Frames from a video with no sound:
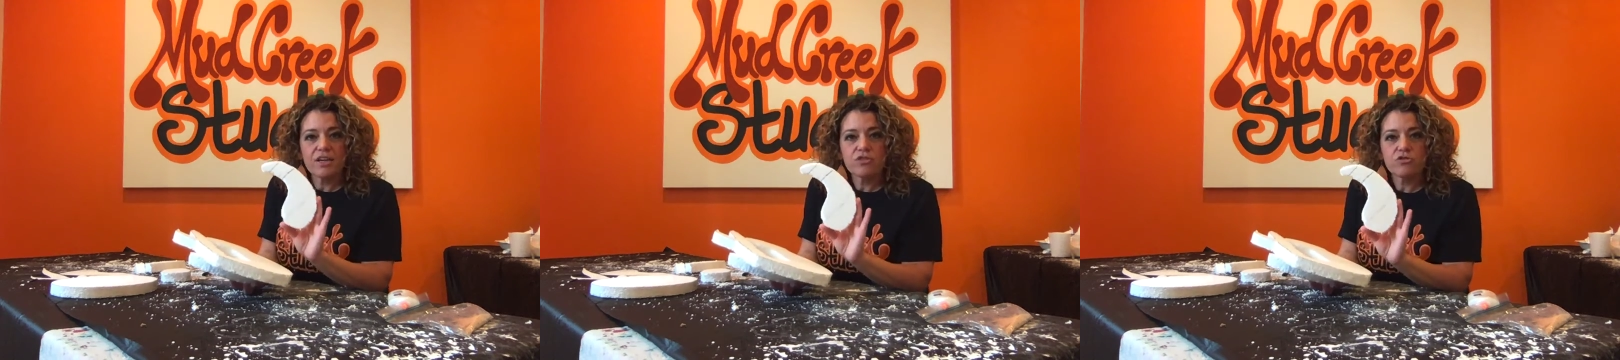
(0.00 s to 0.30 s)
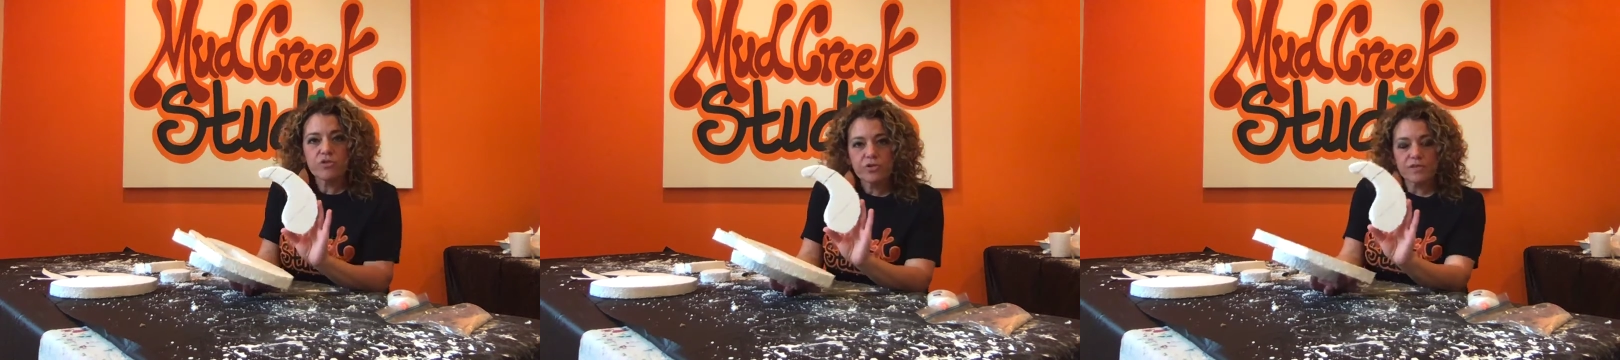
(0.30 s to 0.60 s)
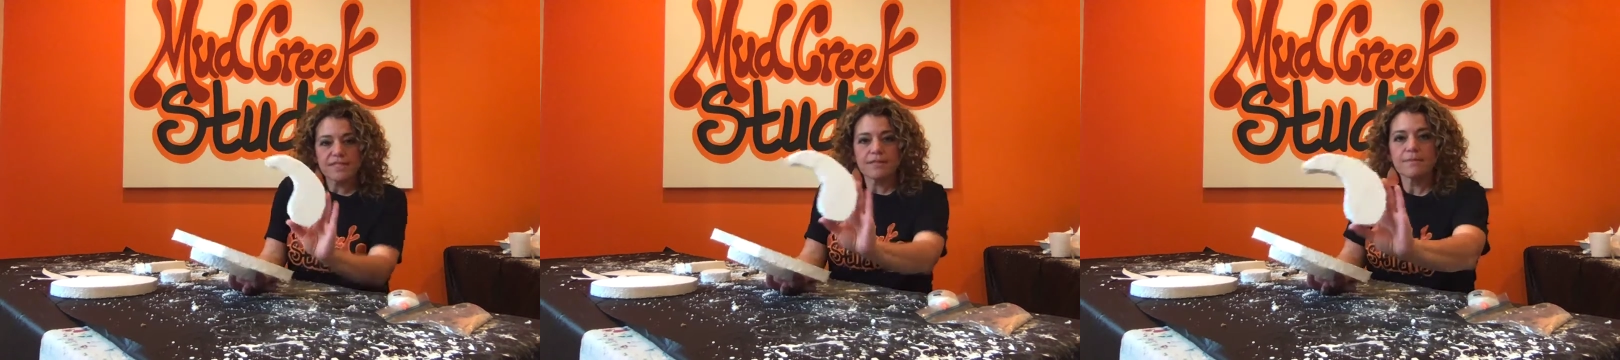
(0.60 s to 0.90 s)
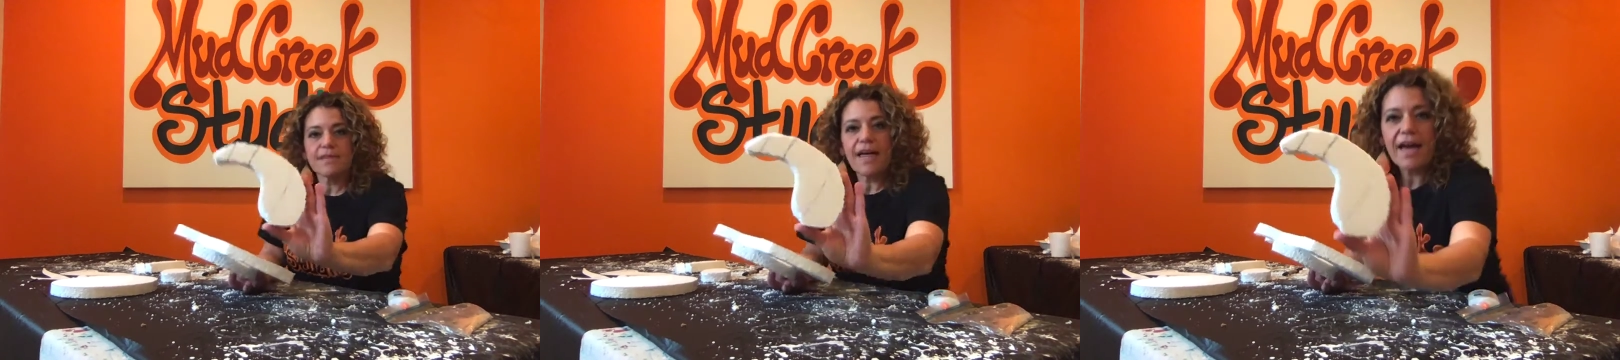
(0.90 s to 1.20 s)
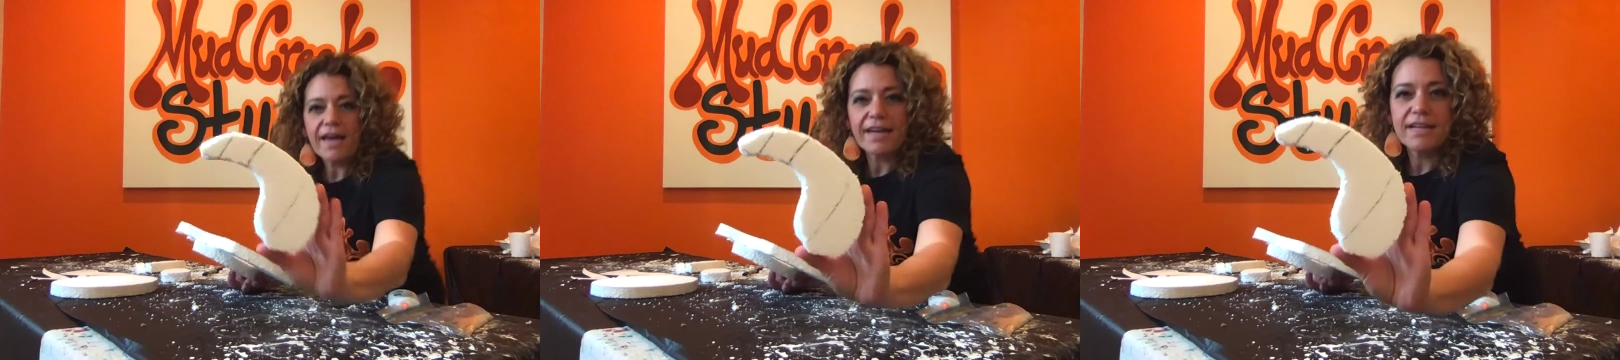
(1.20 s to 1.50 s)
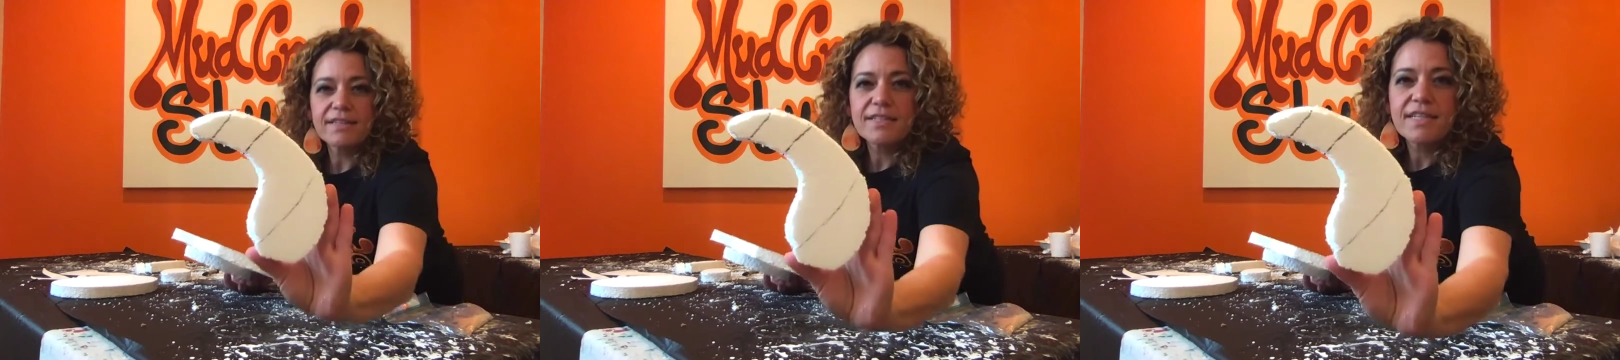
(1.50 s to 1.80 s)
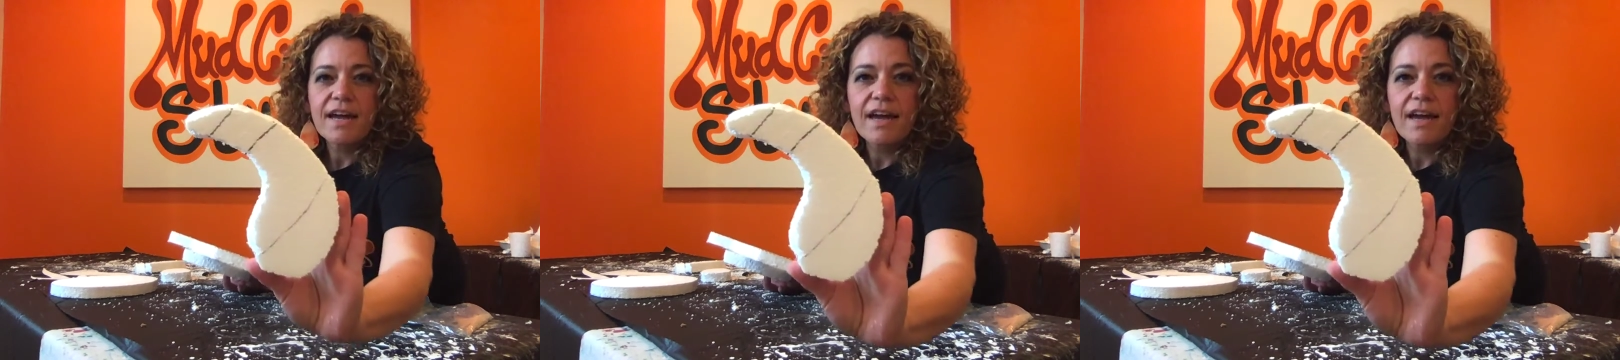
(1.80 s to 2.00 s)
drew some lines